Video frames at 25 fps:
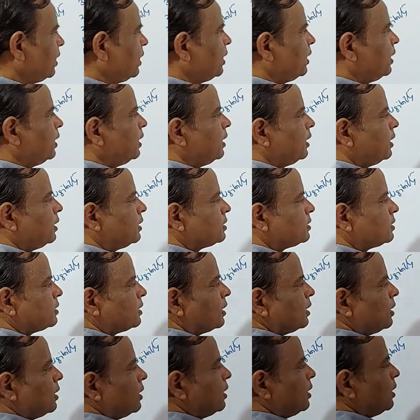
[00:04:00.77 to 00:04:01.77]
is
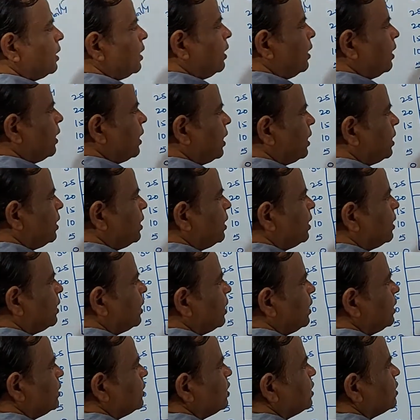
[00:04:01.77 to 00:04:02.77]
lying
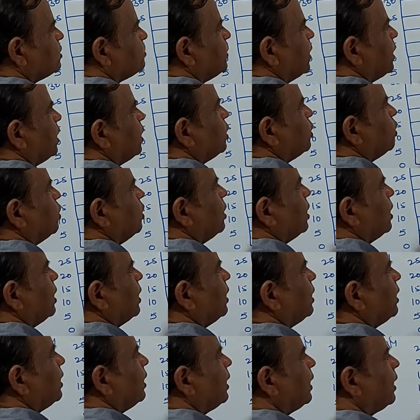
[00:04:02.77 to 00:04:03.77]
in this
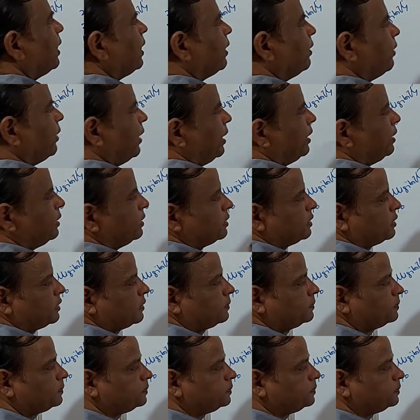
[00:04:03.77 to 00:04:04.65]
particular range.